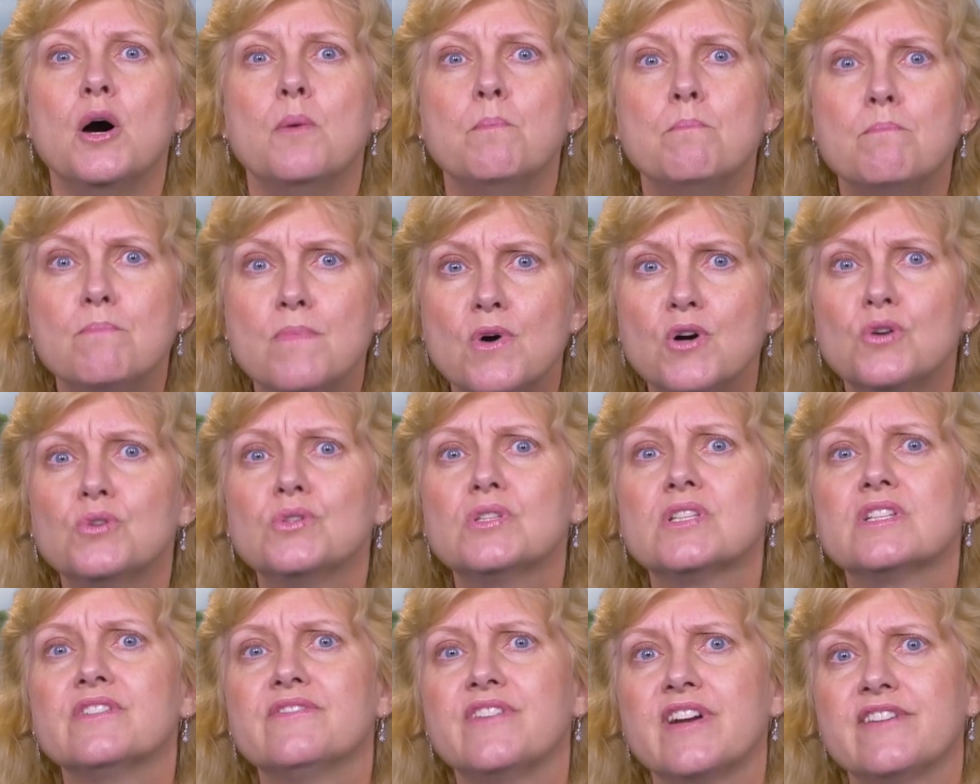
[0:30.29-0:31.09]

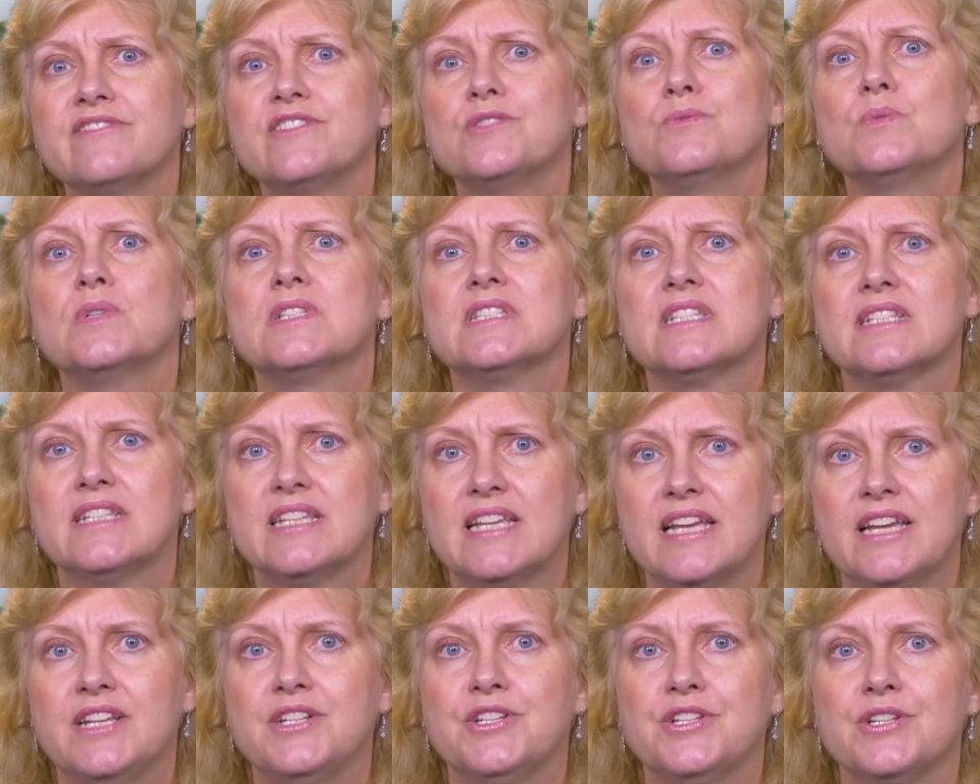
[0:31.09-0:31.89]
most of everyone's
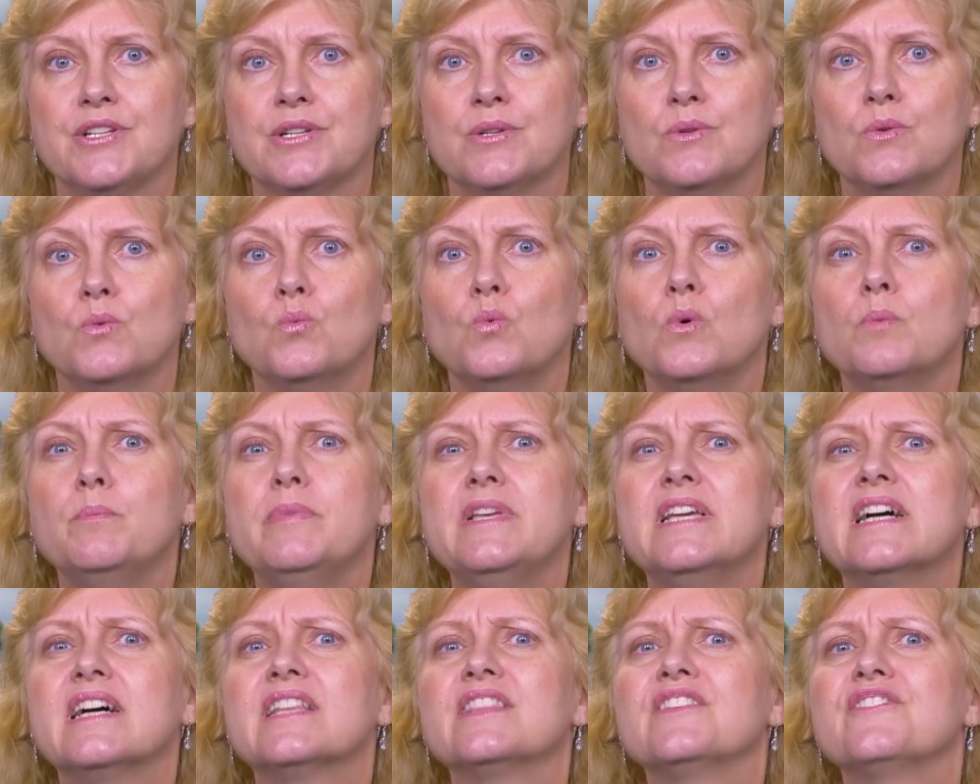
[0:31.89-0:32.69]
attention will
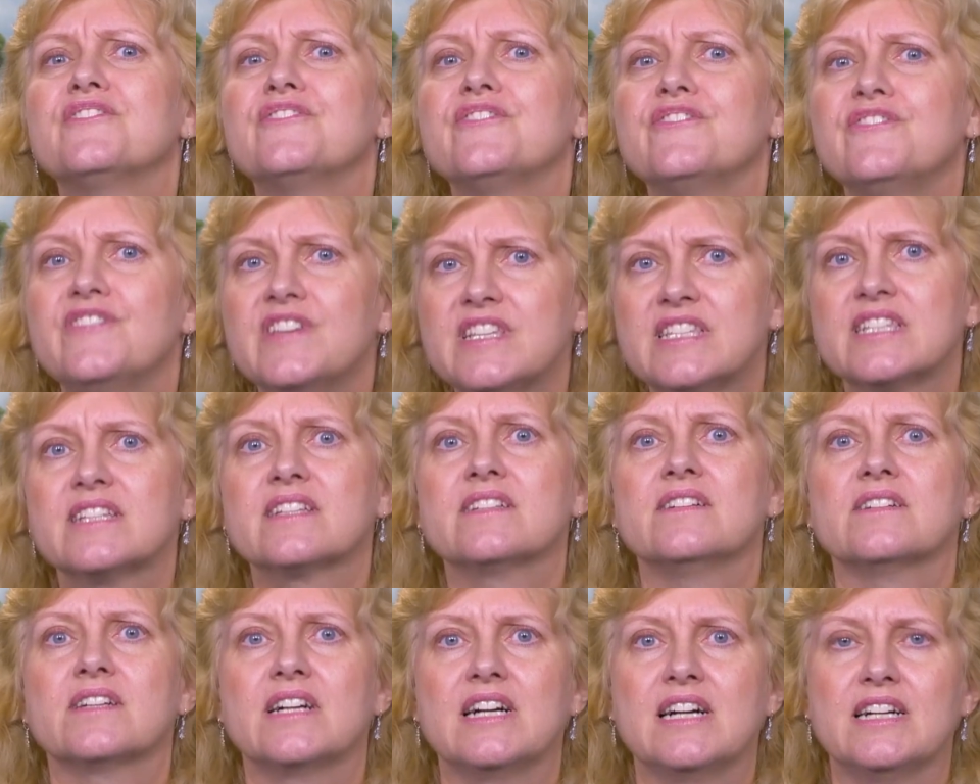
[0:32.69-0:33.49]
be on the
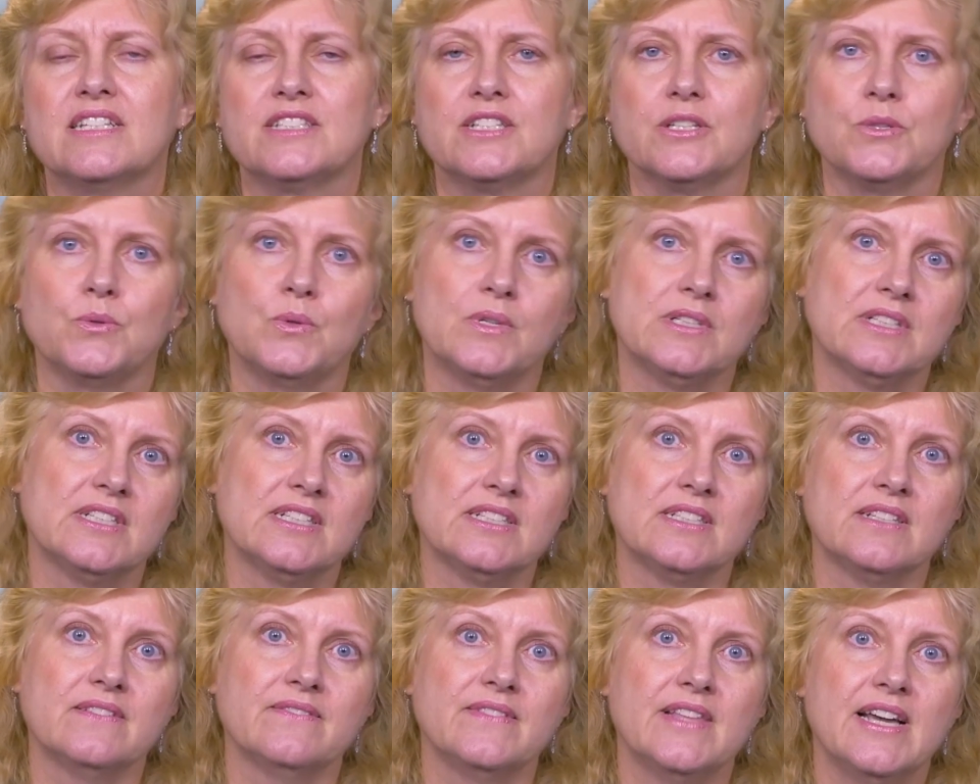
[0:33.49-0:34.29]
physical
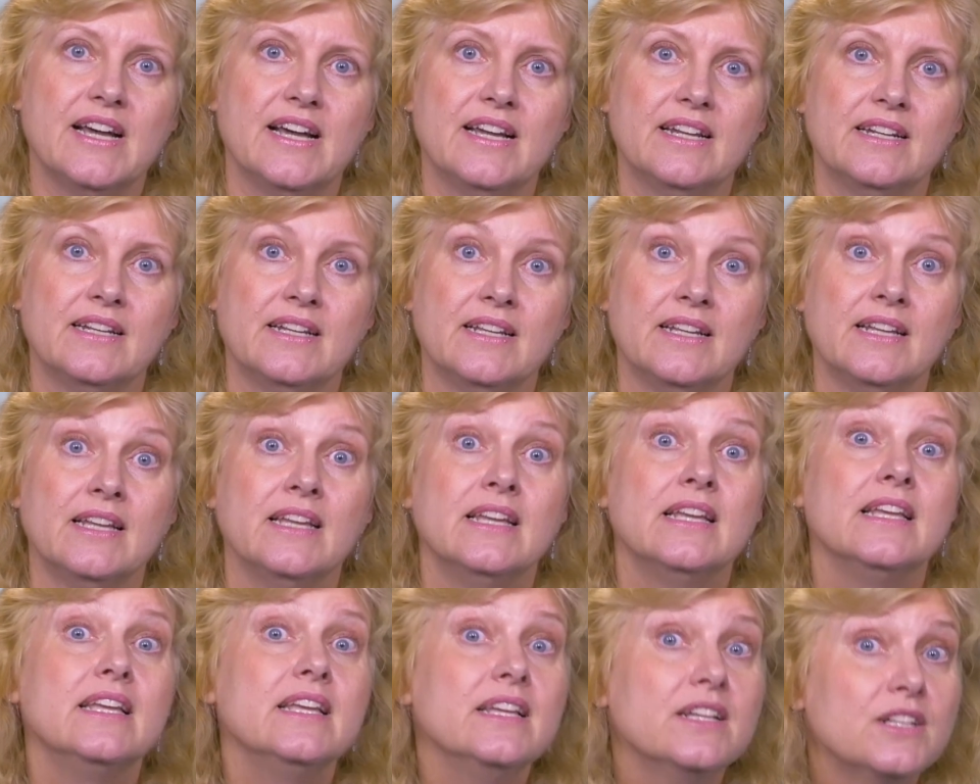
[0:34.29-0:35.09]
consequences of that,
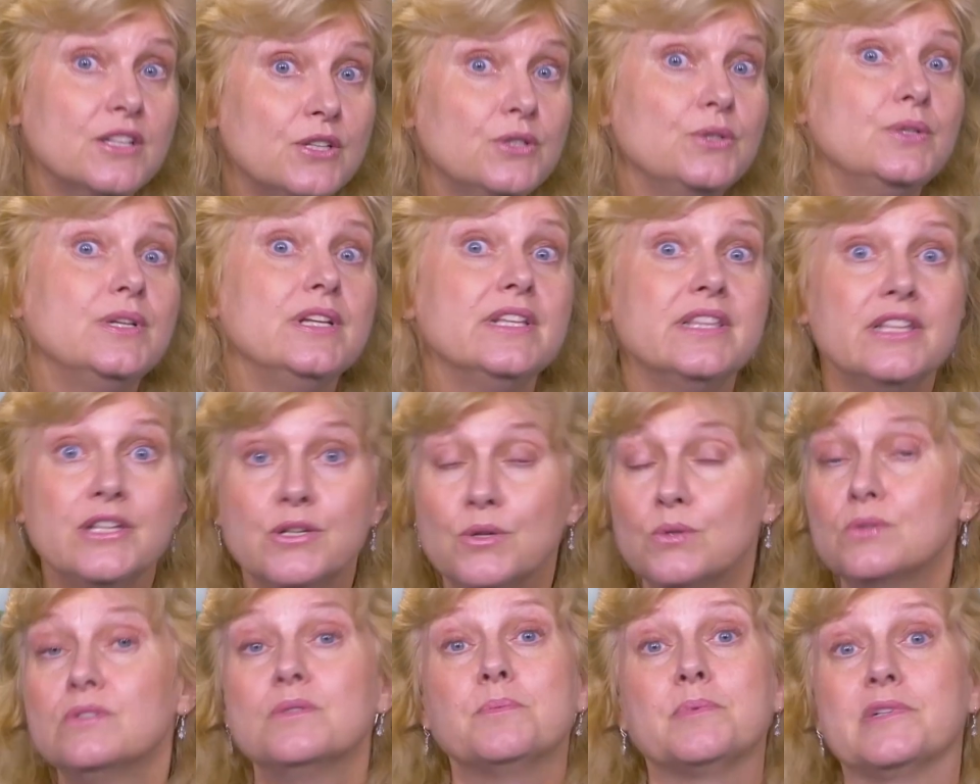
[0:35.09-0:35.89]
including the
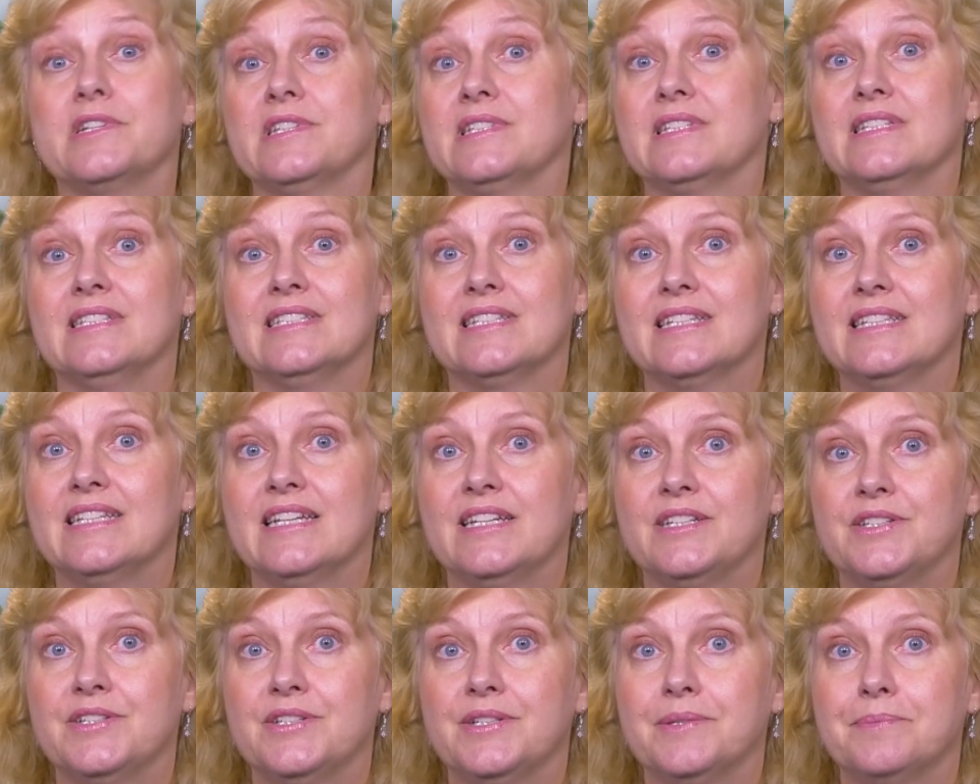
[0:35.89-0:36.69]
older person's
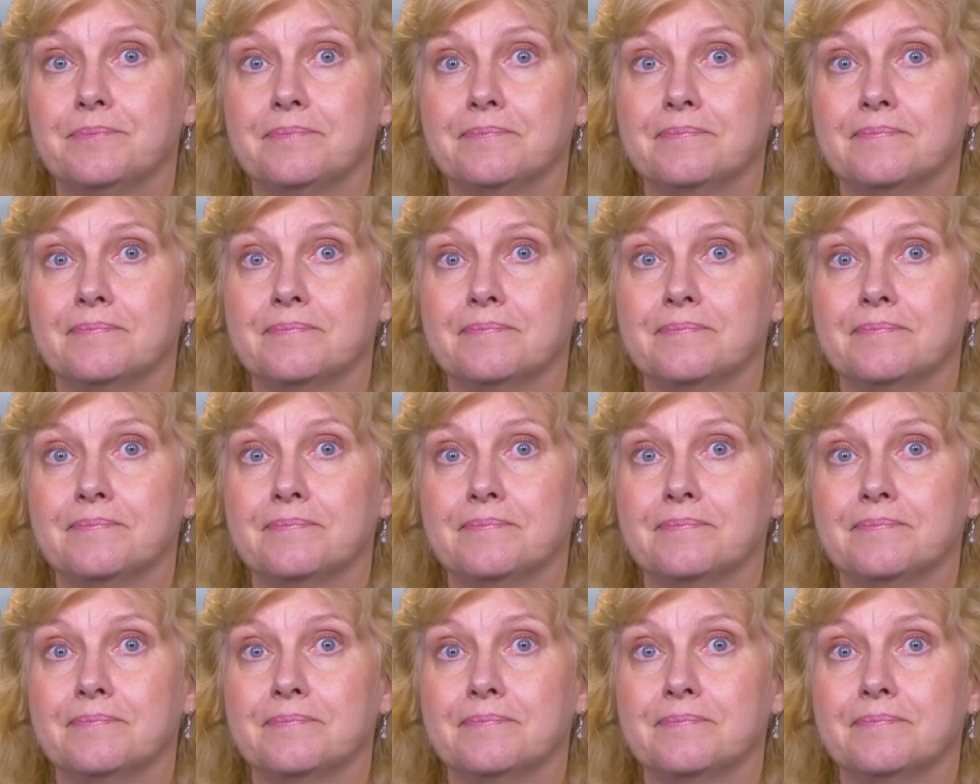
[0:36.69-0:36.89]
attention.